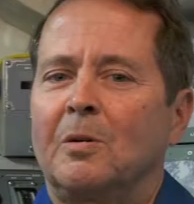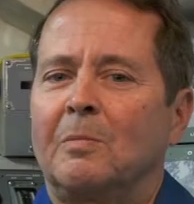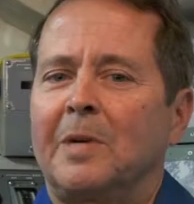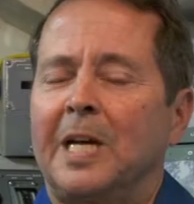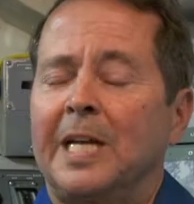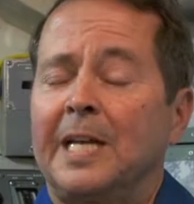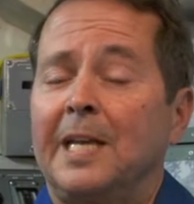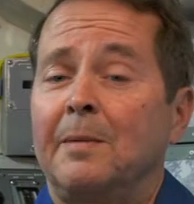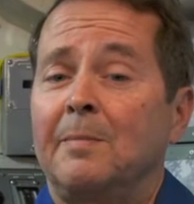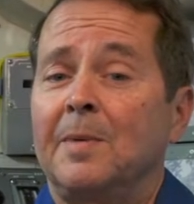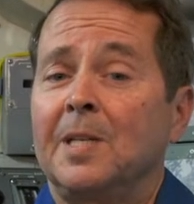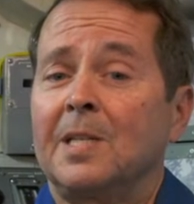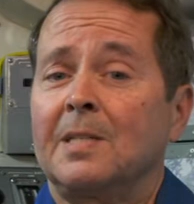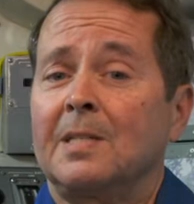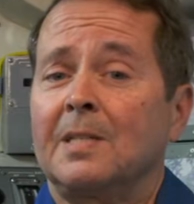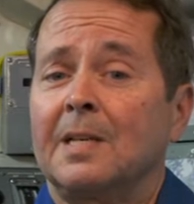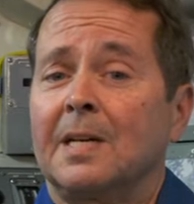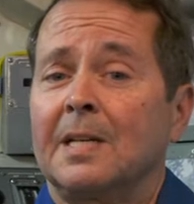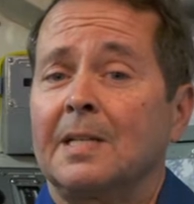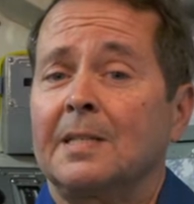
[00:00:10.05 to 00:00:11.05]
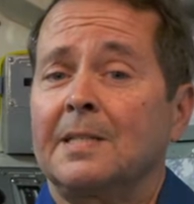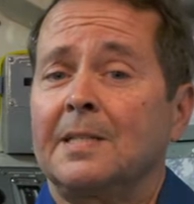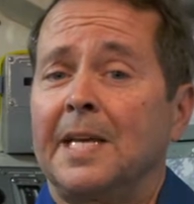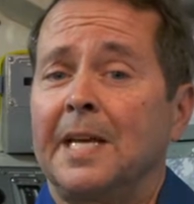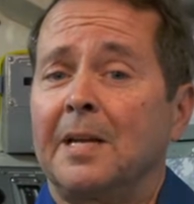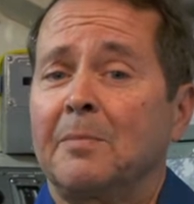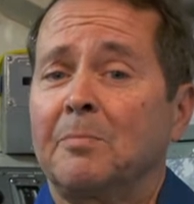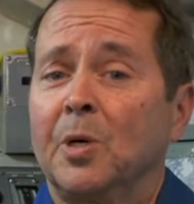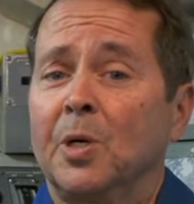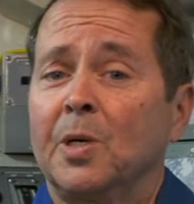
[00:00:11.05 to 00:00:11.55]
My name is
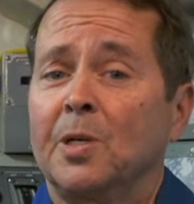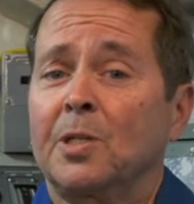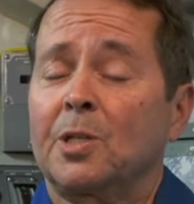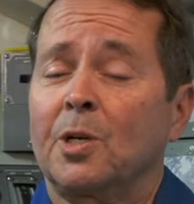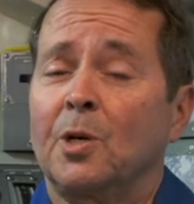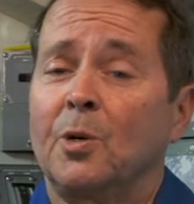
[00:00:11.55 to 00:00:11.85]
Dan Bursch.